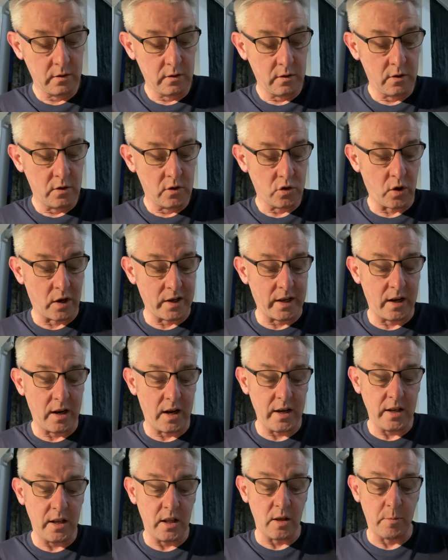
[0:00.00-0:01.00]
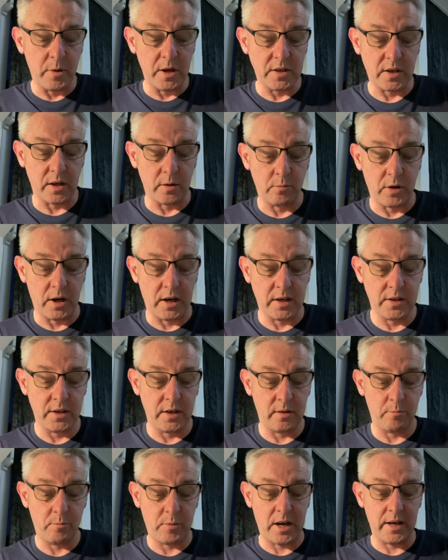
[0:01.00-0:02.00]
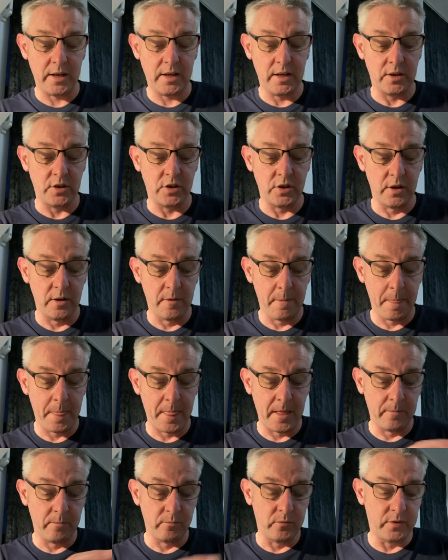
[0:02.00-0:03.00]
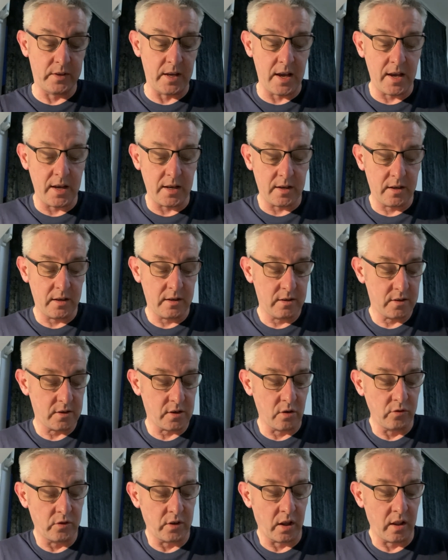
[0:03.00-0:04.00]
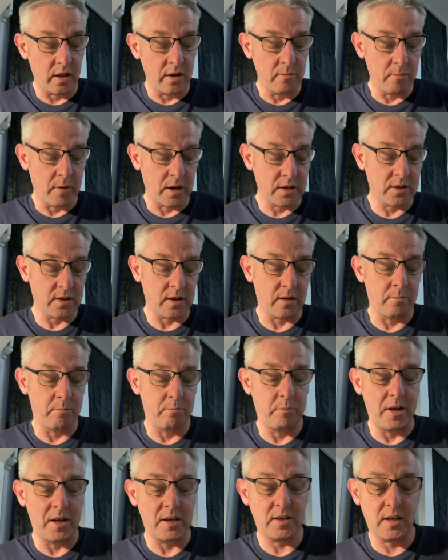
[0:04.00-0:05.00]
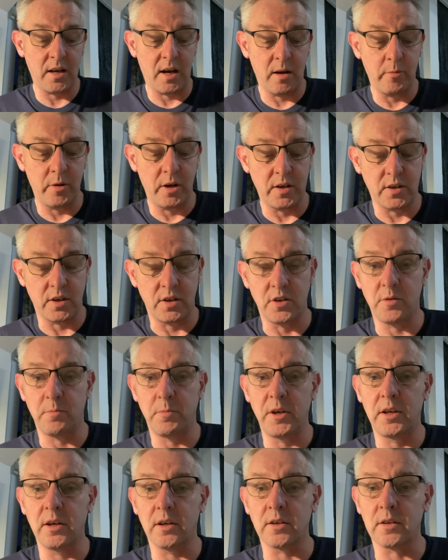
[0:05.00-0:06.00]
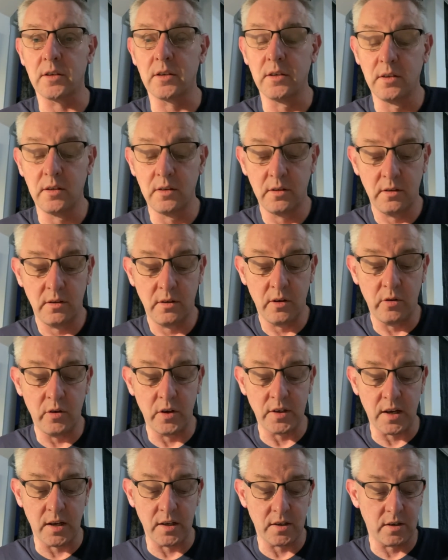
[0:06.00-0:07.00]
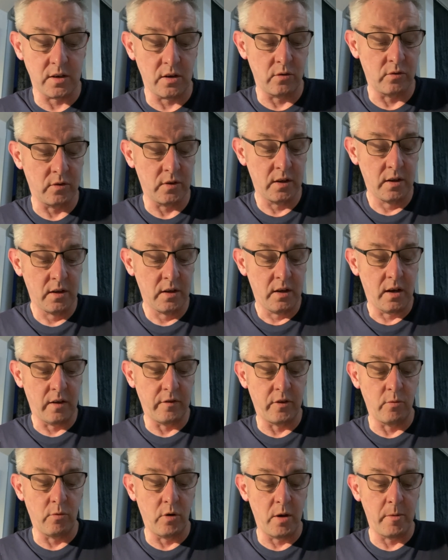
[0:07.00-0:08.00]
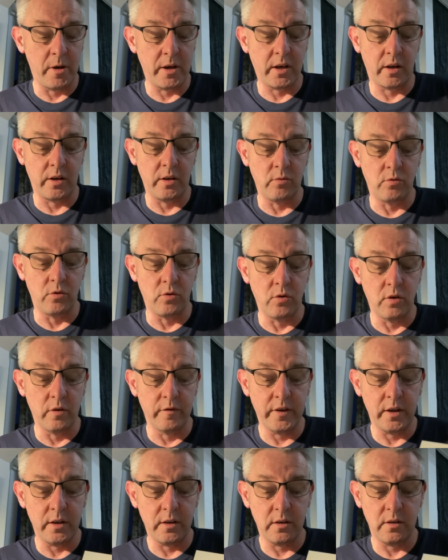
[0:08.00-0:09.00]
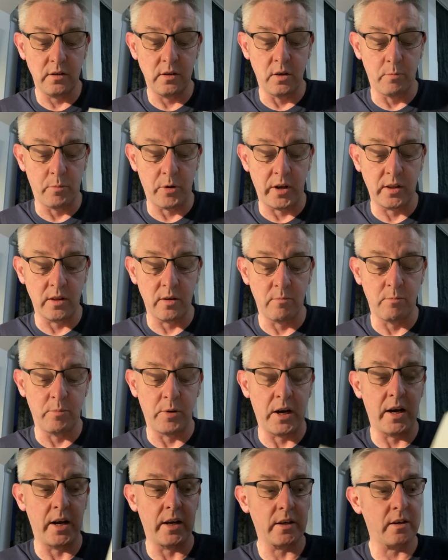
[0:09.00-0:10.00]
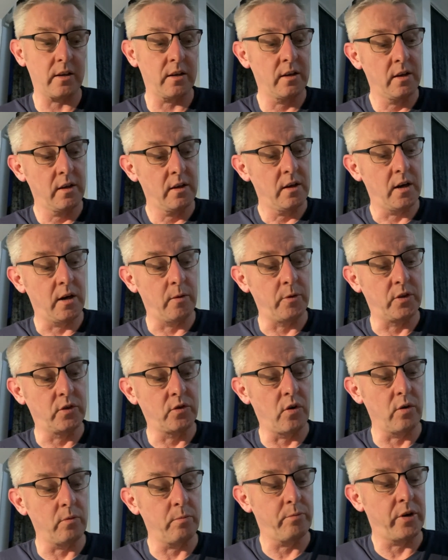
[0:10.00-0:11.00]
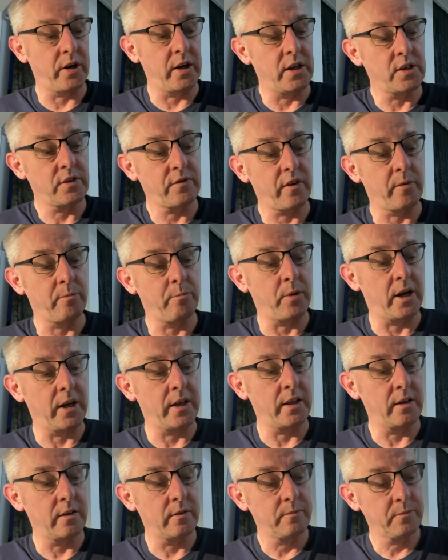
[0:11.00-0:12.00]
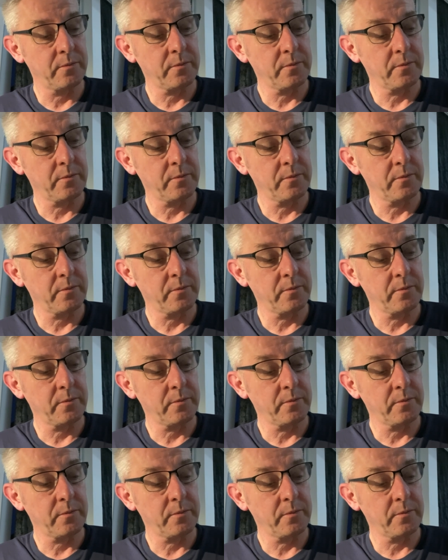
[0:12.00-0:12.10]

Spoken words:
So I can hire you the basic package: deck, sound to light mixer, bass cabinets and speakers. How does that sound? If you want to make a real go of it, you bring them back and we talk price for buying.